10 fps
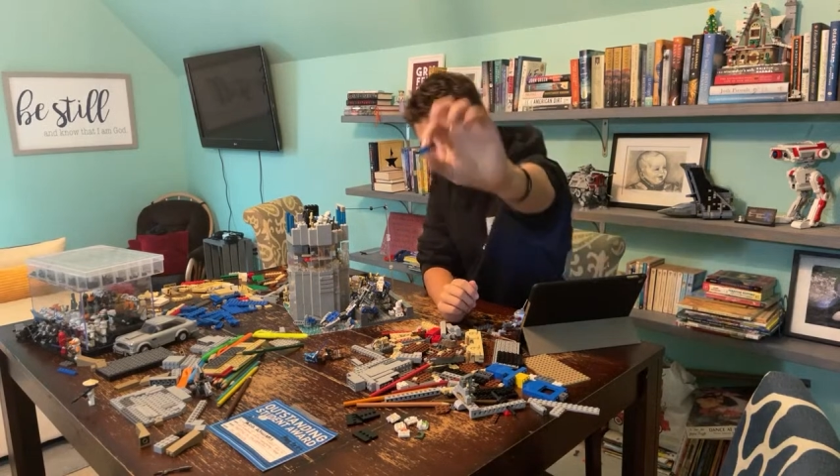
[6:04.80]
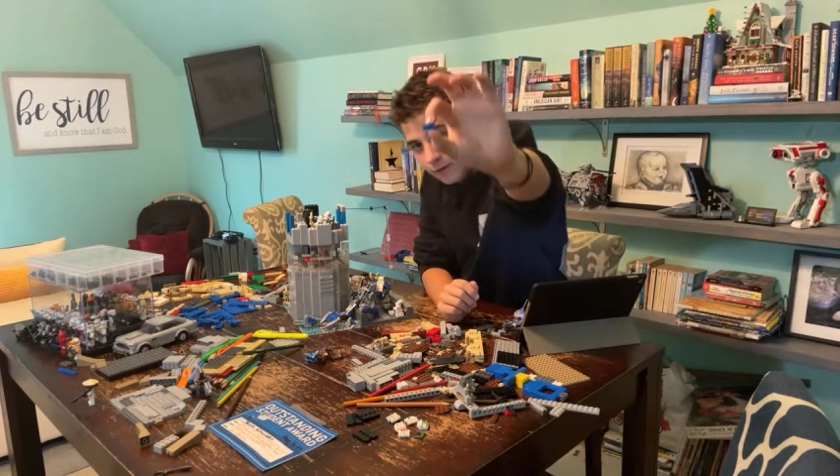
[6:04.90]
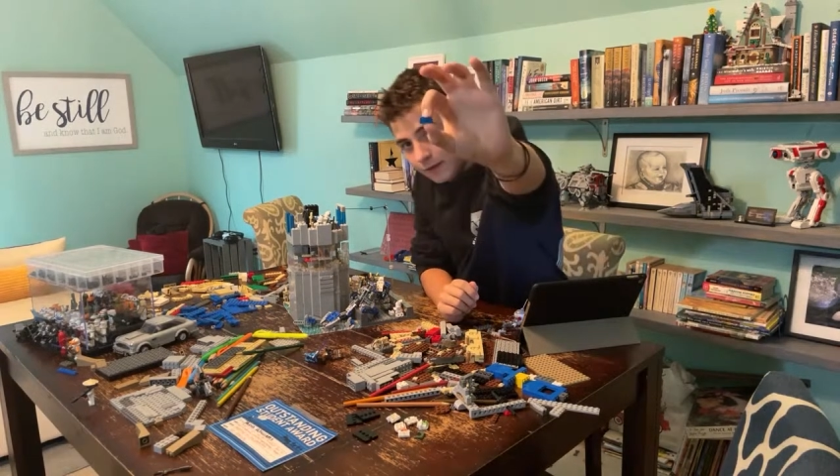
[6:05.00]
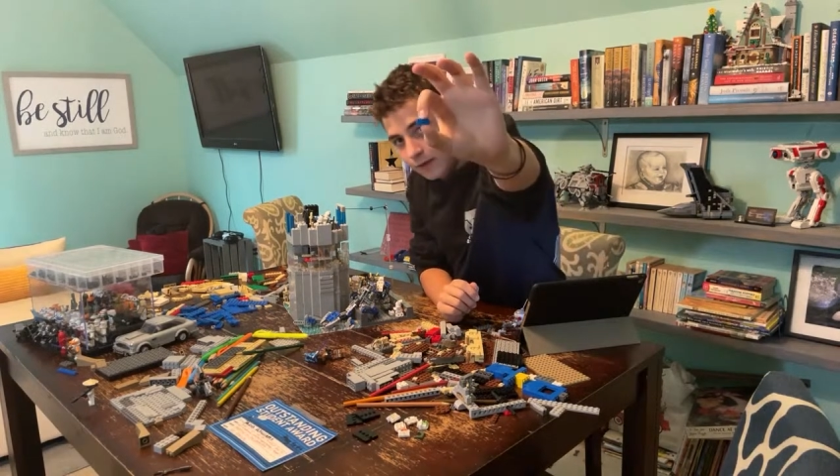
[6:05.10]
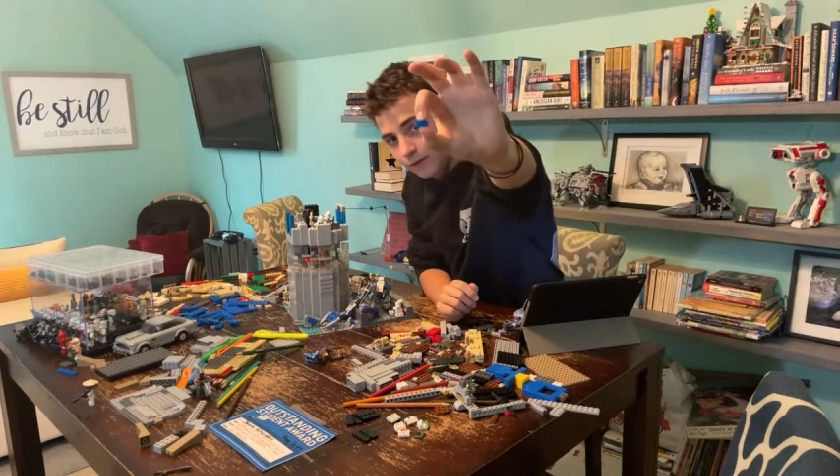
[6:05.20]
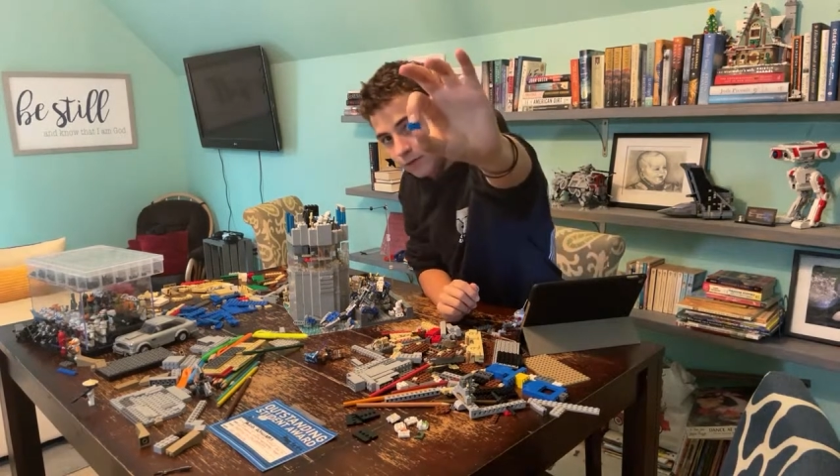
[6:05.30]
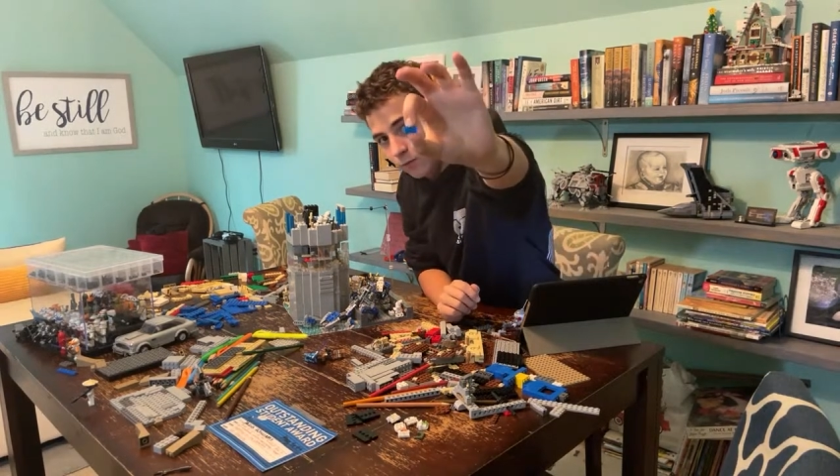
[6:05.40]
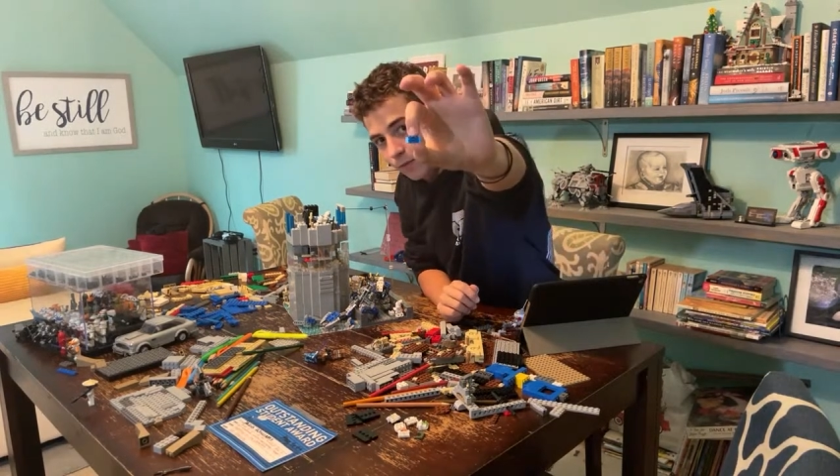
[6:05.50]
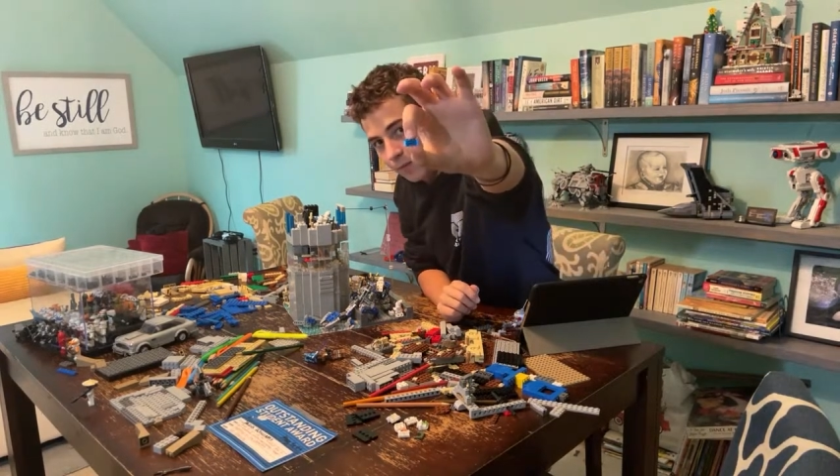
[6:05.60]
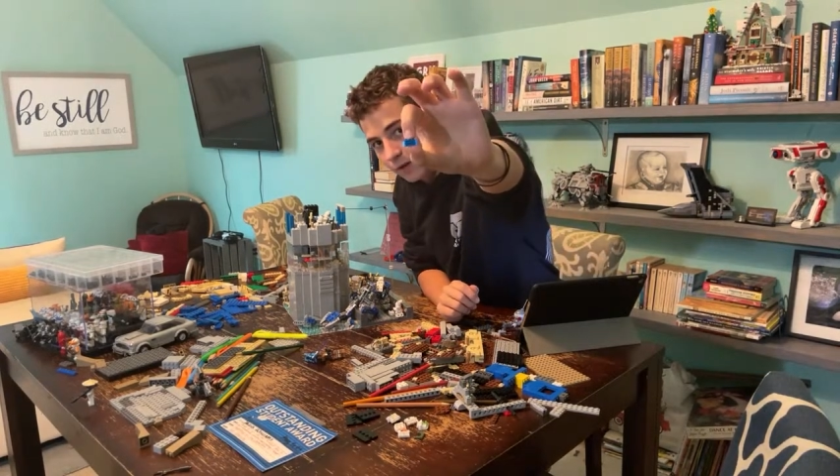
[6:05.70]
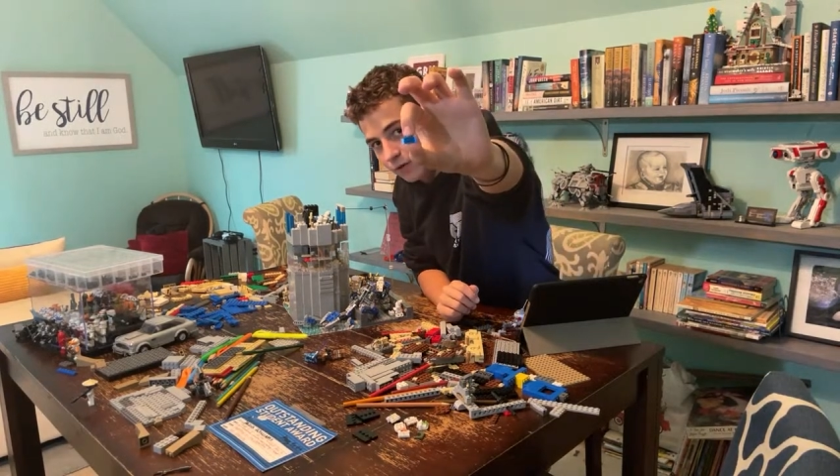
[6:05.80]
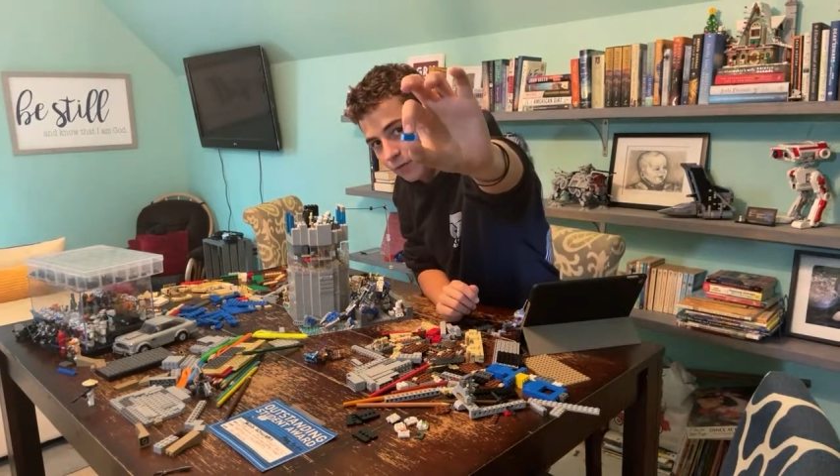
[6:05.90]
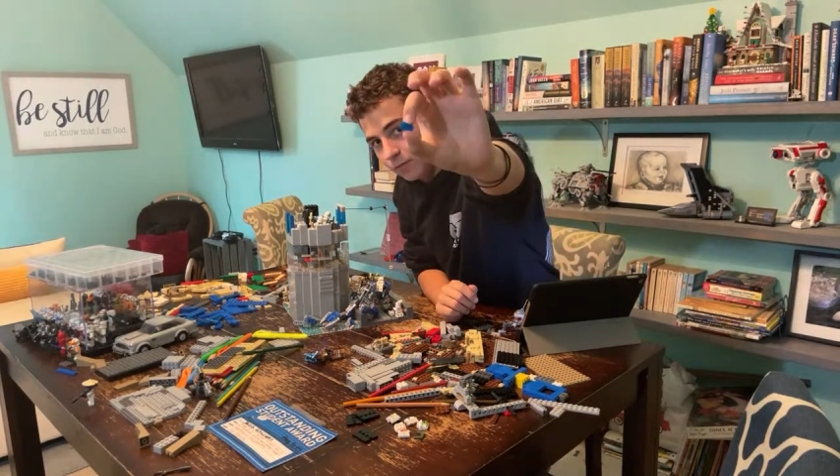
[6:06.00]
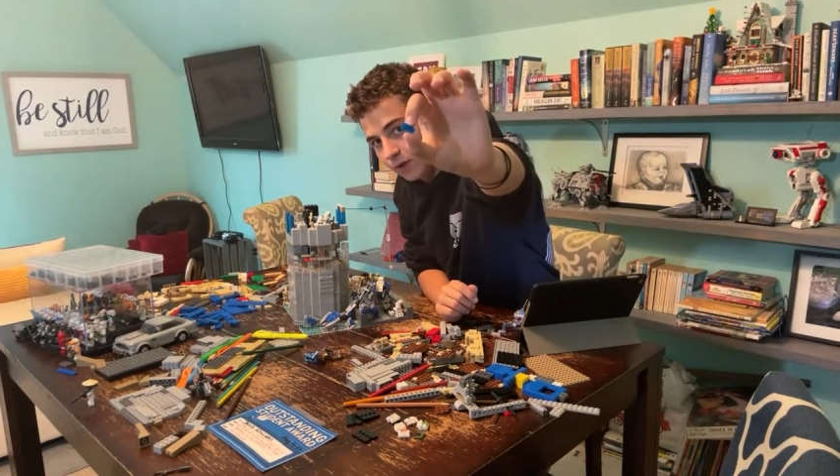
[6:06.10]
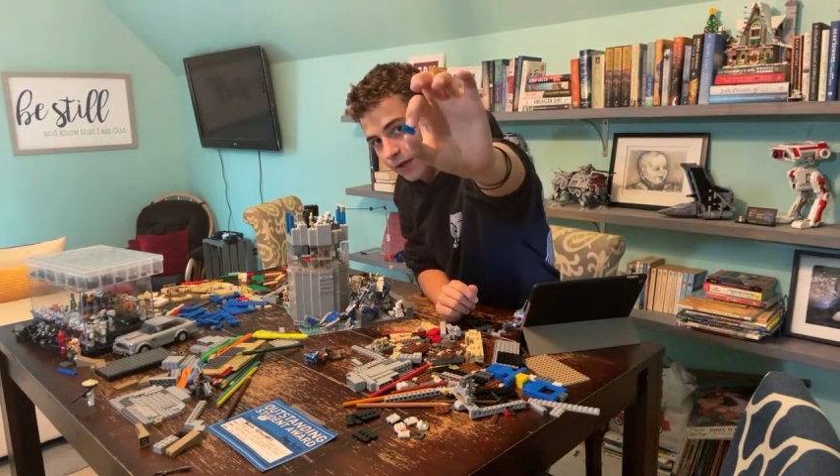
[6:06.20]
these
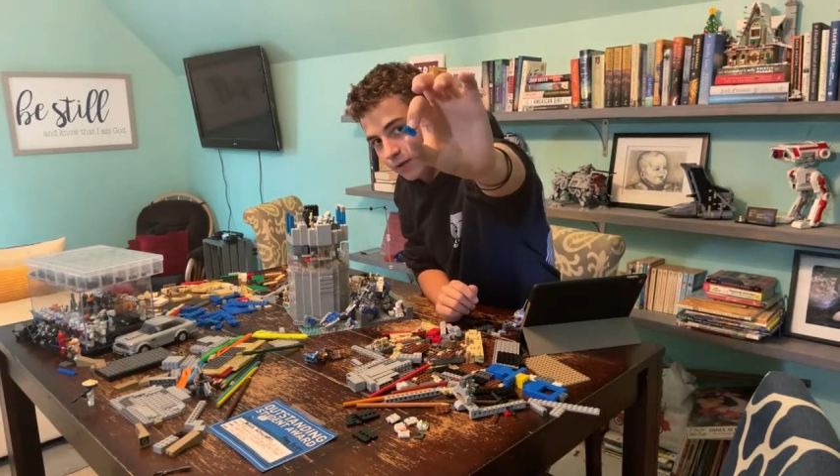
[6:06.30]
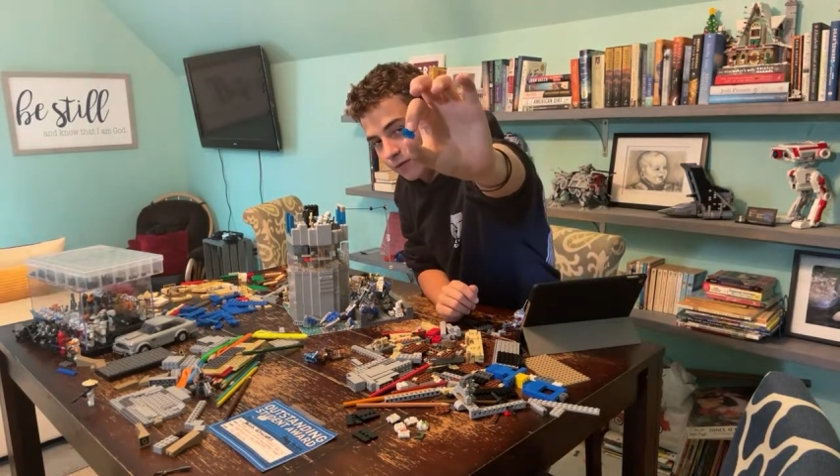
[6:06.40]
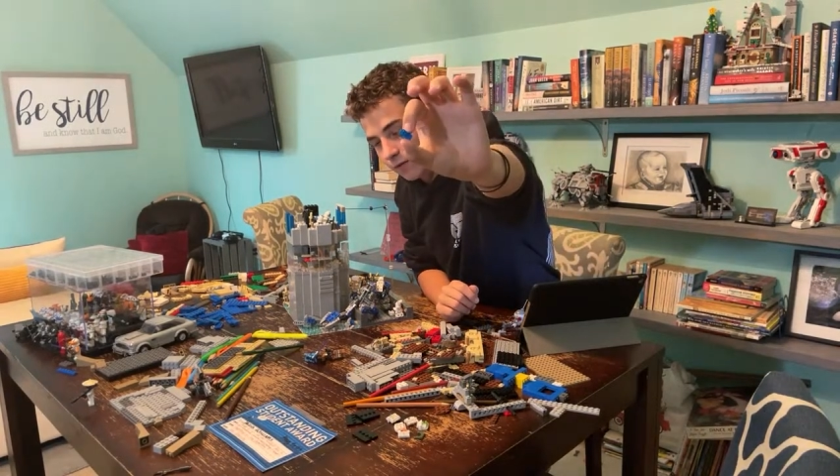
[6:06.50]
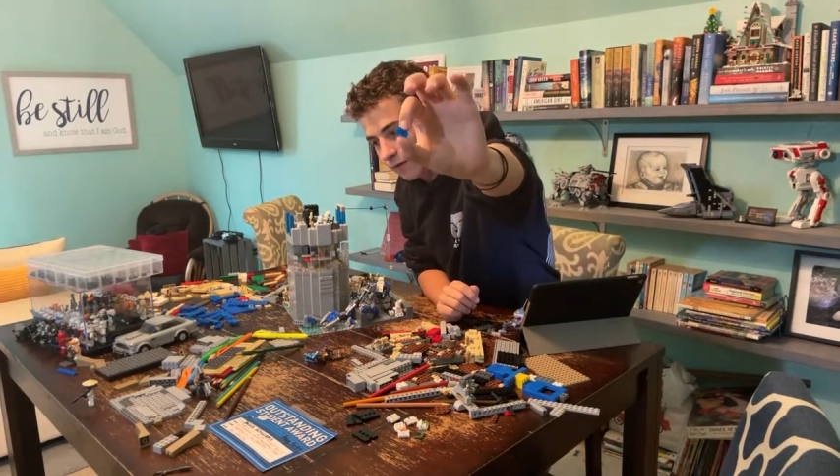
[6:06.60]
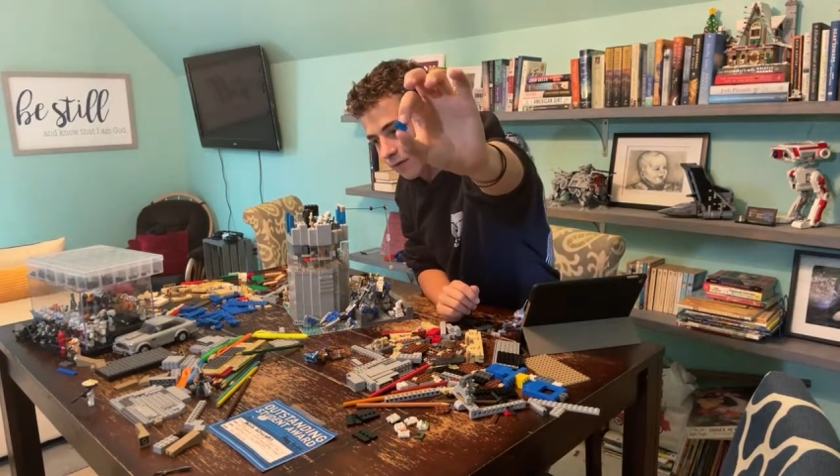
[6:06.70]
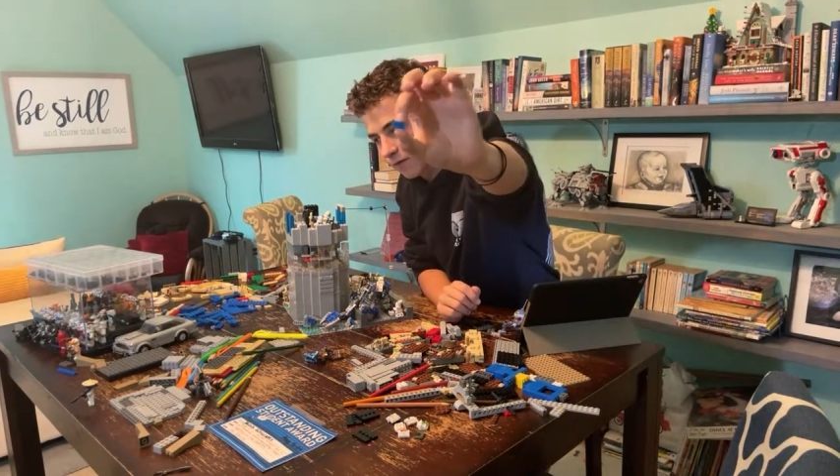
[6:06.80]
1x2 plates,